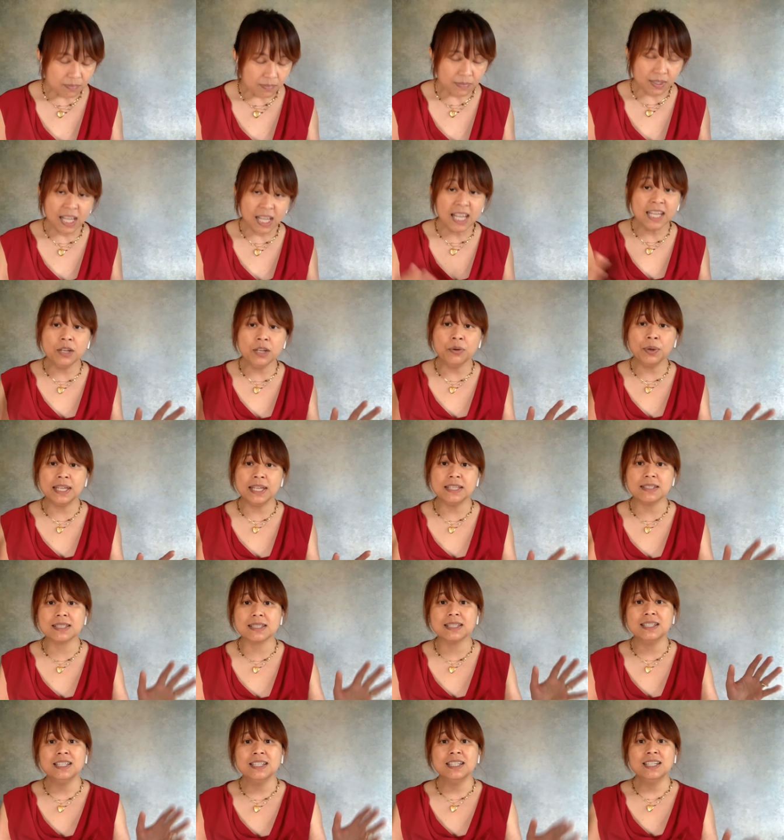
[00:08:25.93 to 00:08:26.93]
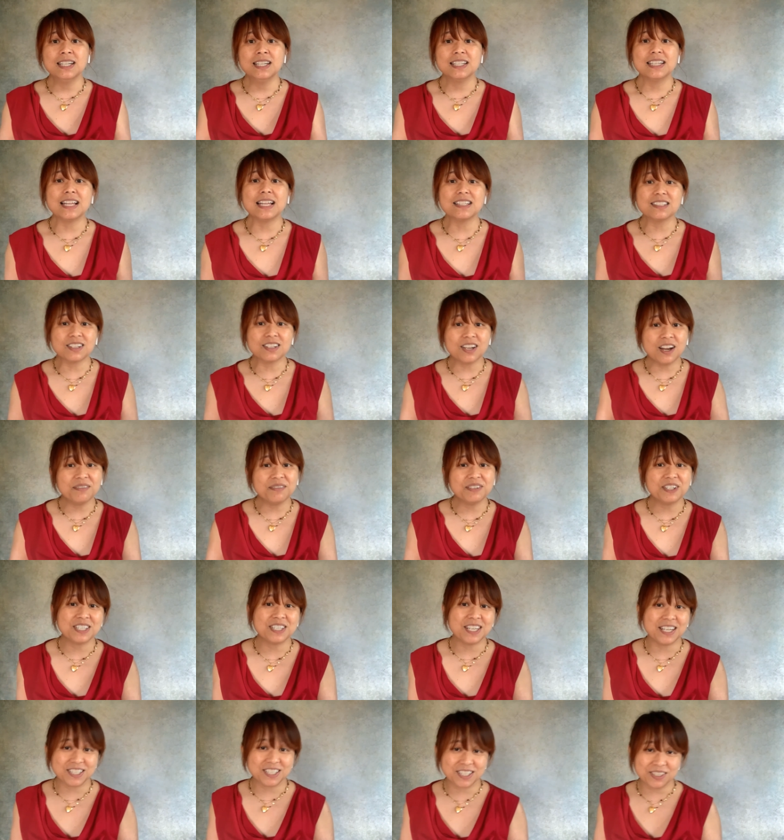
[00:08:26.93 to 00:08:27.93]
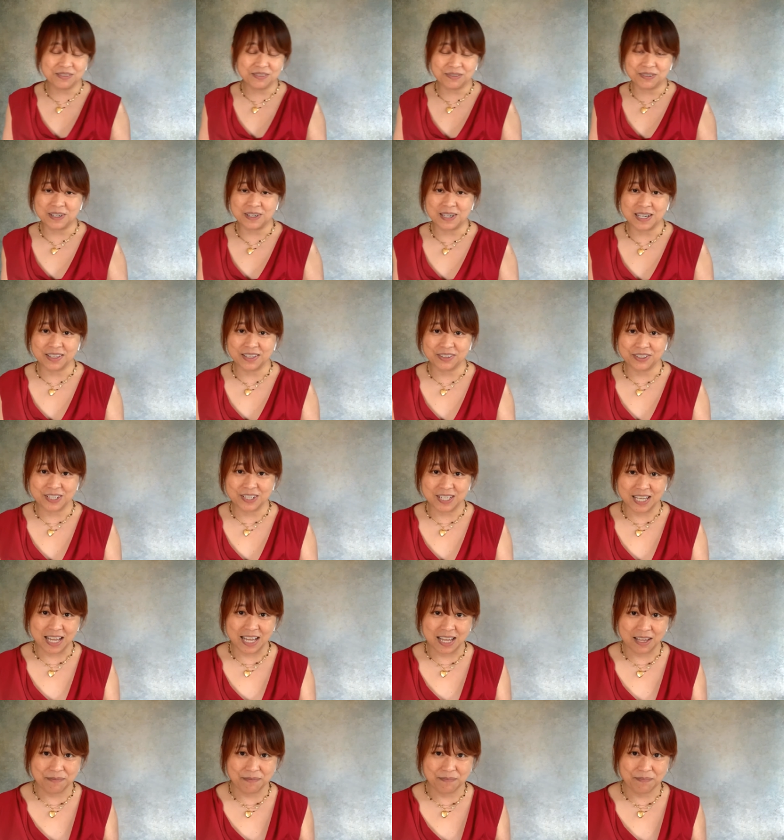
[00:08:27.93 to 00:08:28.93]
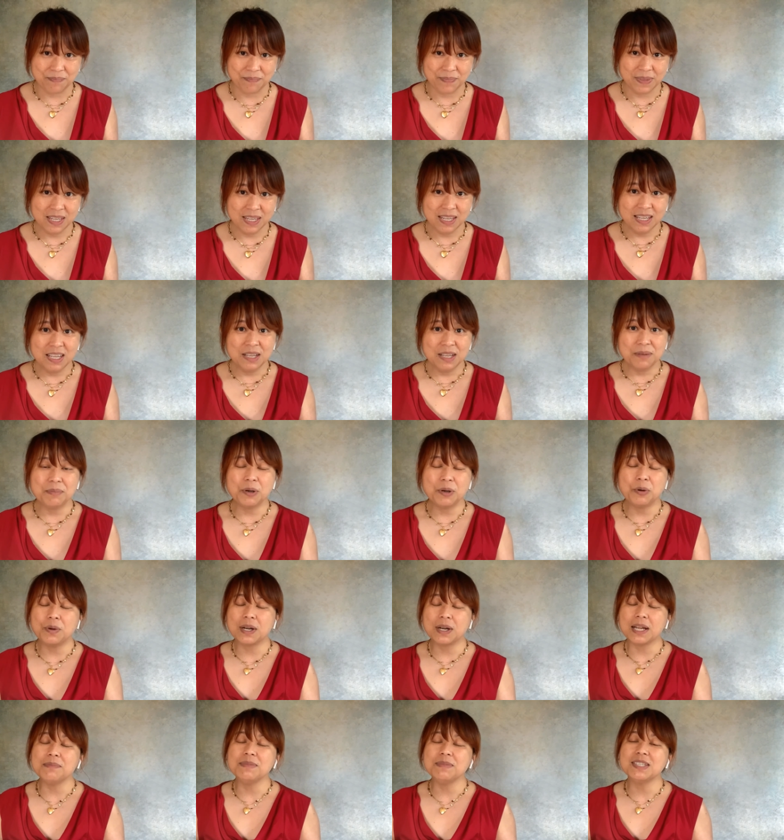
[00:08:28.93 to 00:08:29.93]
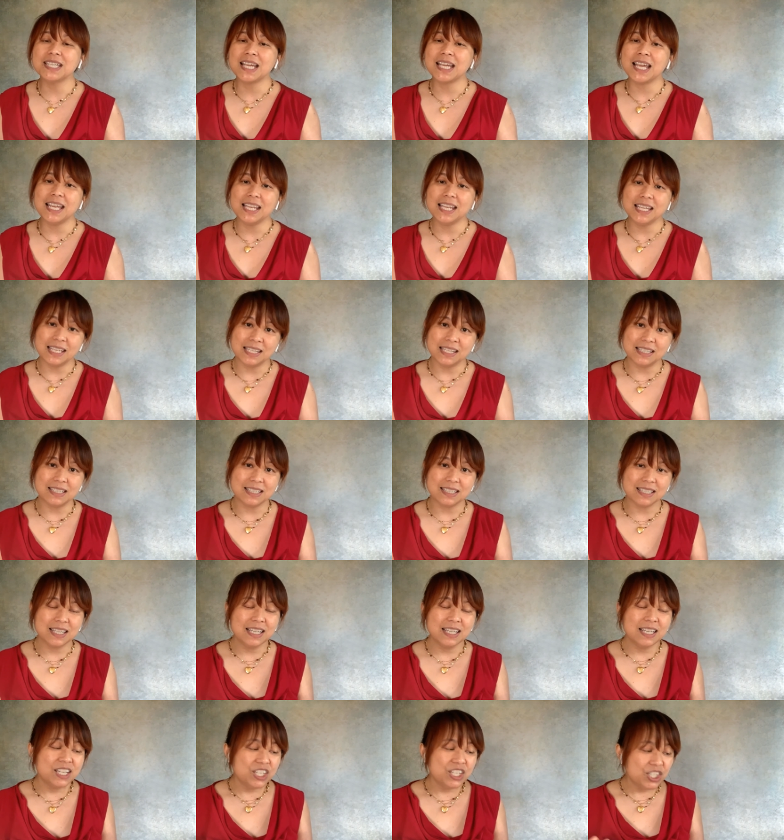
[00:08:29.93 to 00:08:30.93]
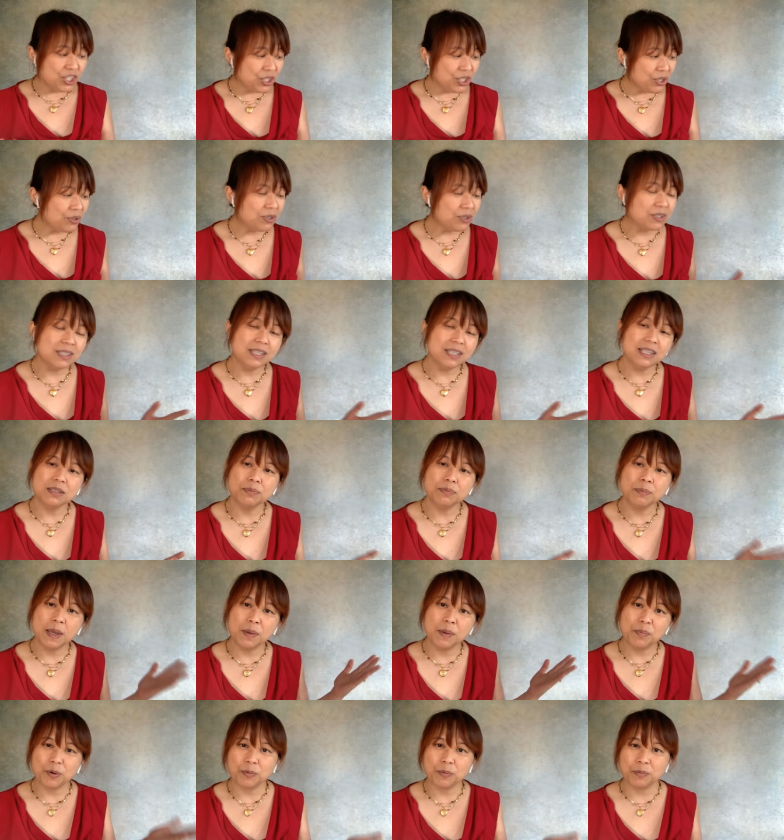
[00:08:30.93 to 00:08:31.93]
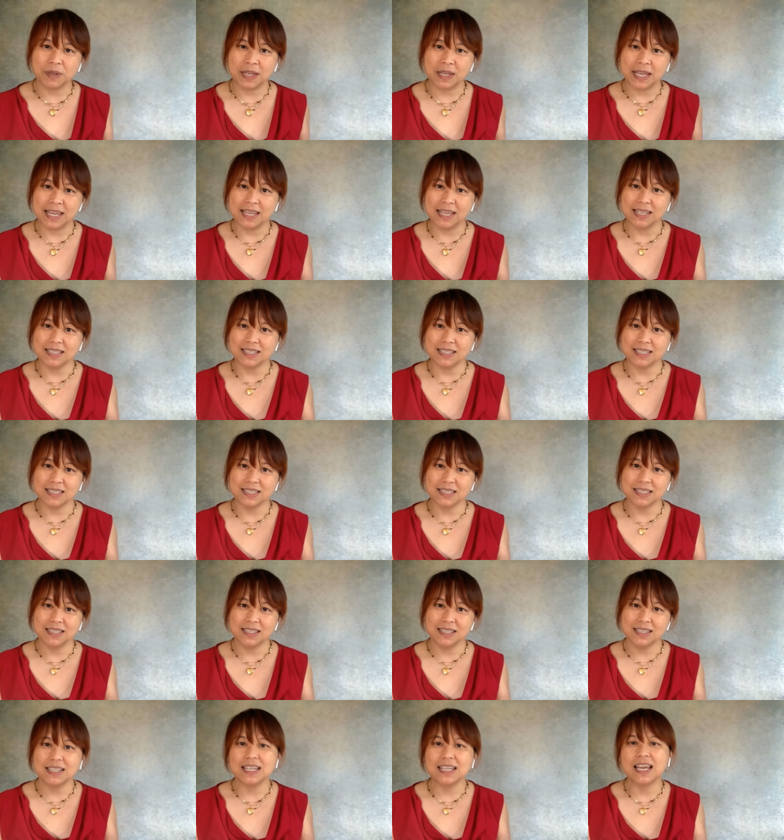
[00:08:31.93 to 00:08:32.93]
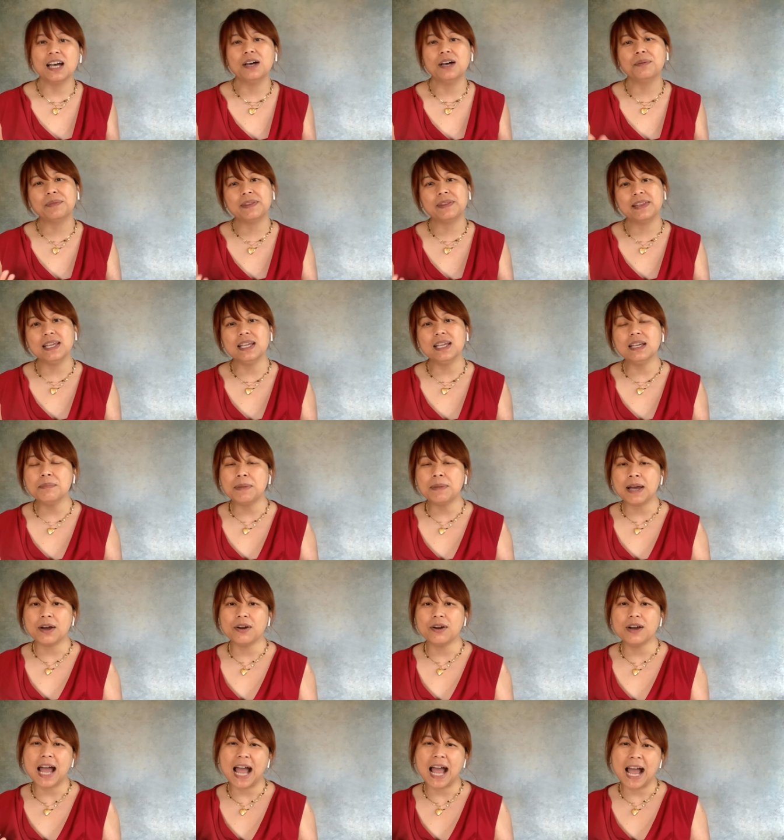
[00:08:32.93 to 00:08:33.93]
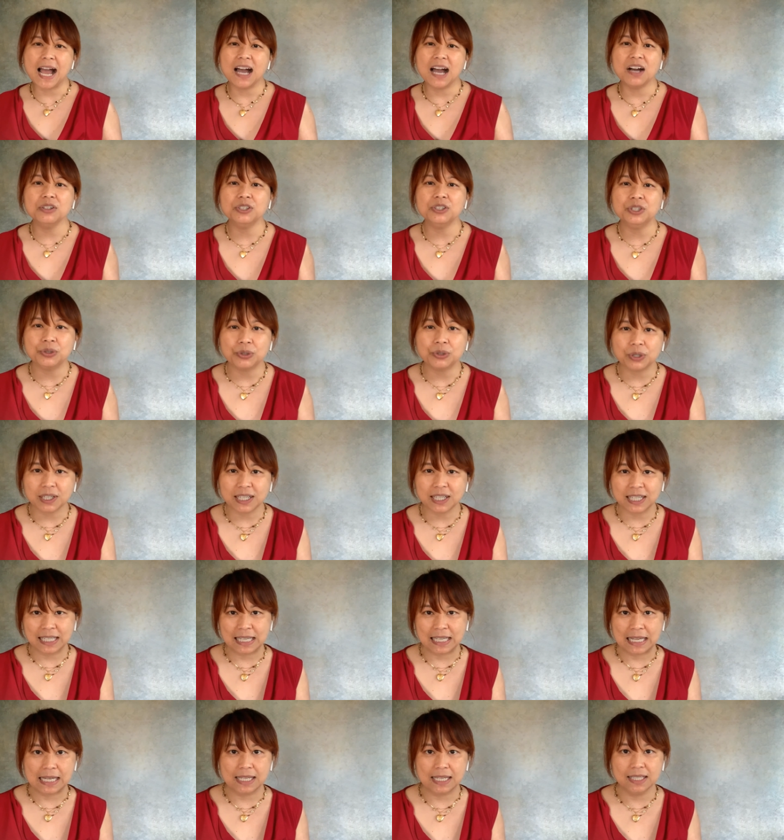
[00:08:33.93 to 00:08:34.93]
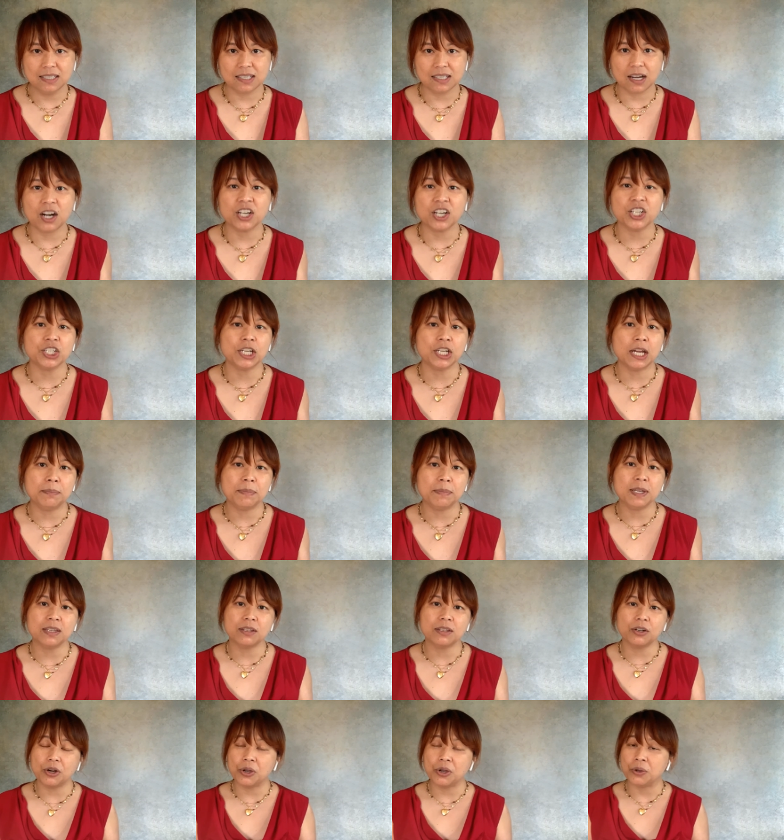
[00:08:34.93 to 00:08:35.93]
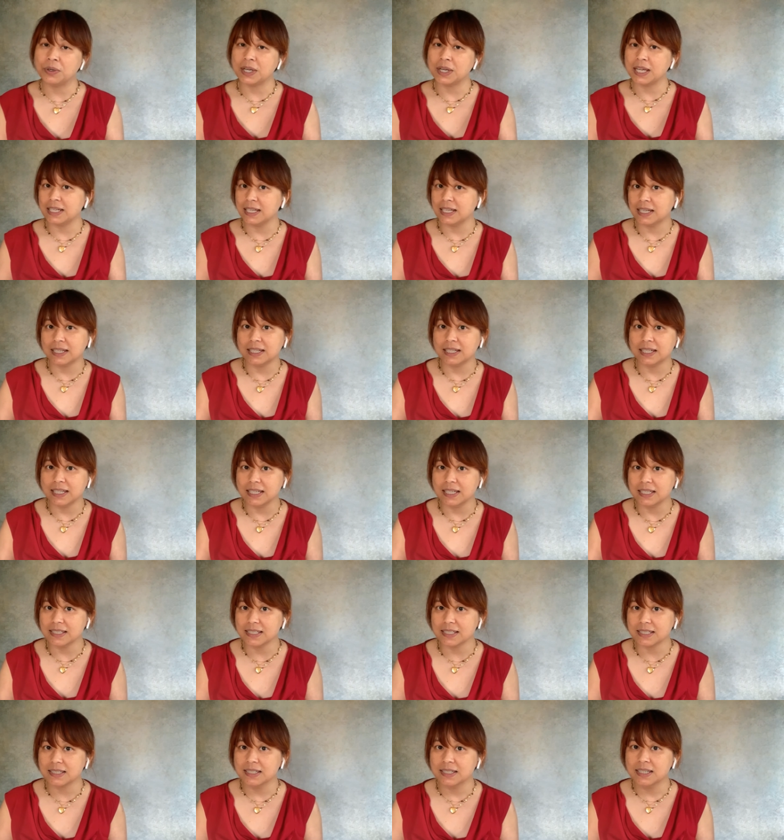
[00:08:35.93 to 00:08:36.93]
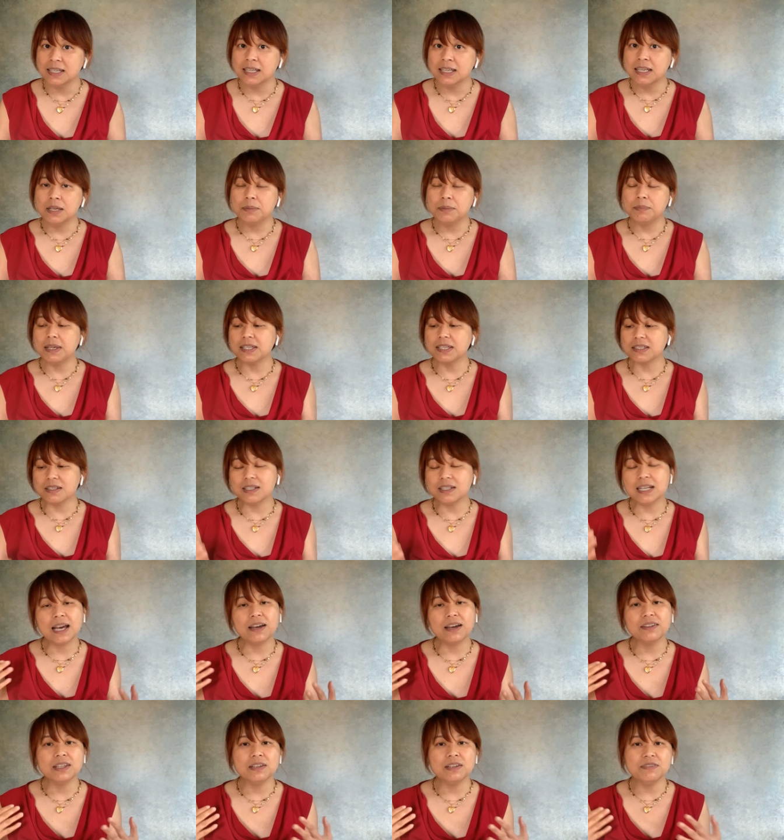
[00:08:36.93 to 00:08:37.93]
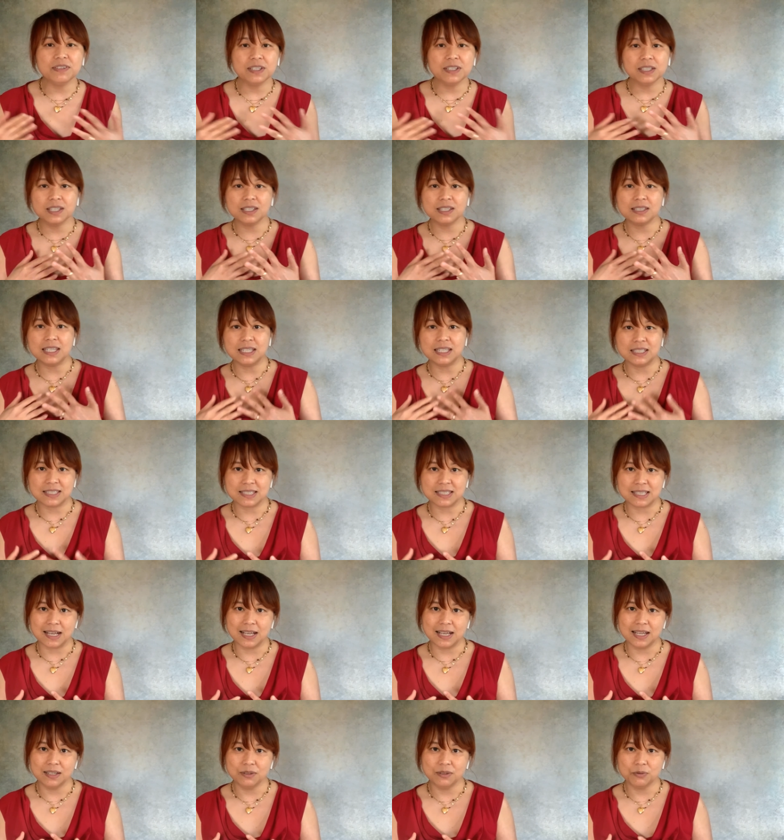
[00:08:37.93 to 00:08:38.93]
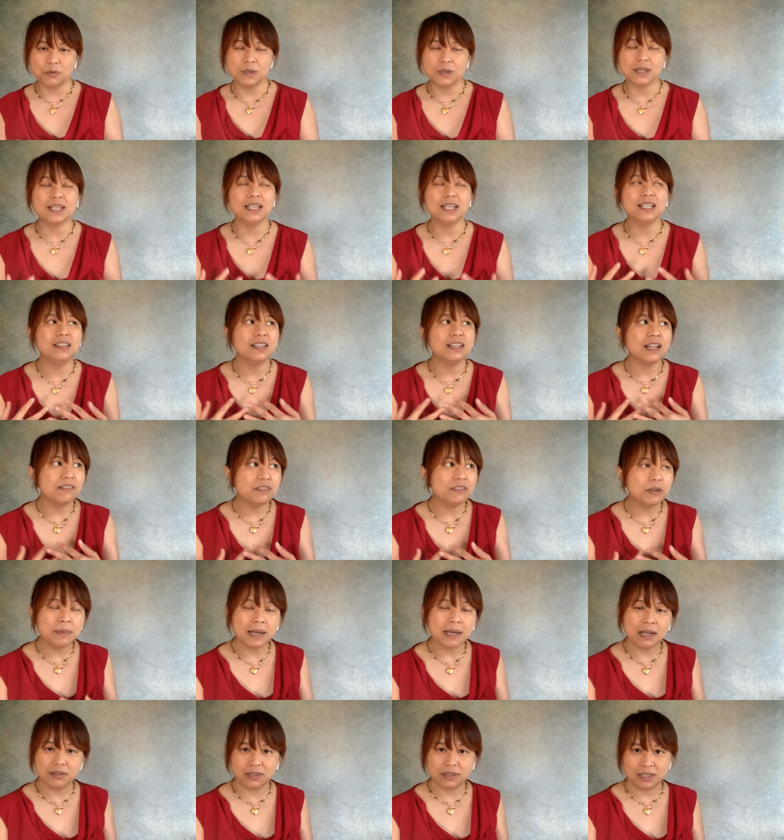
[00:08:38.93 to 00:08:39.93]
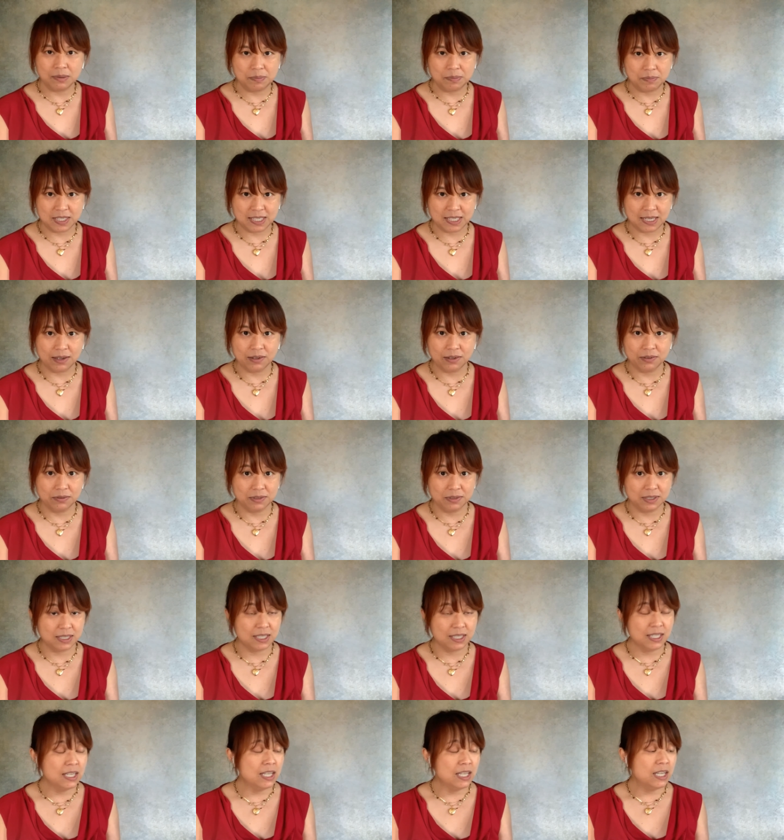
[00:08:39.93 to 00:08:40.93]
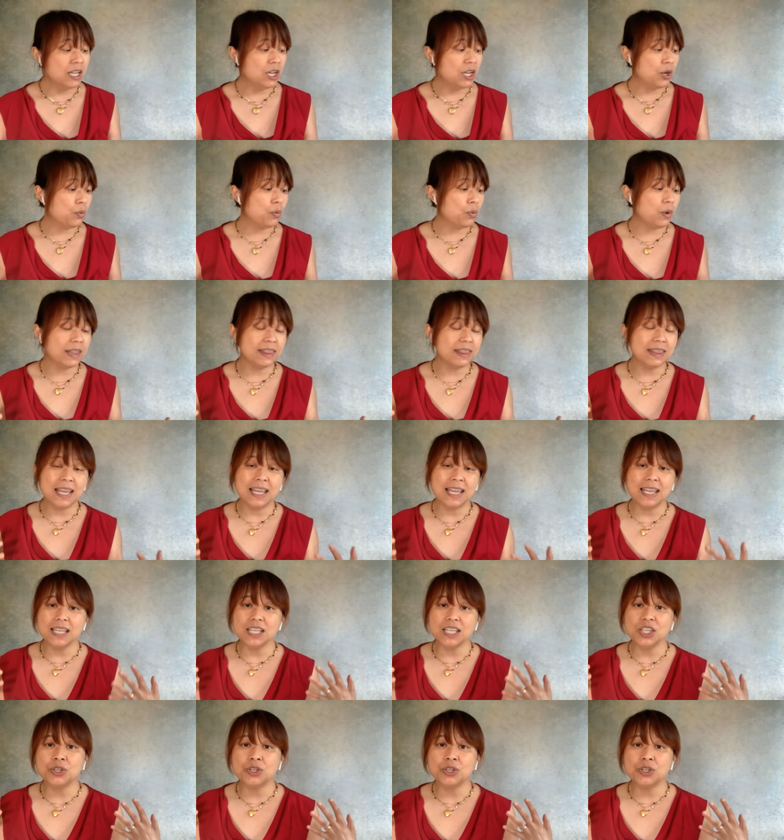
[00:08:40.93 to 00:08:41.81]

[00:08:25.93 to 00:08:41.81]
Anyways, that's a conversation for another time. But what I'm saying is use these paper plates to help think about how your kids are shaping their own identities based on how they feel on the inside, what they love about themselves, what they,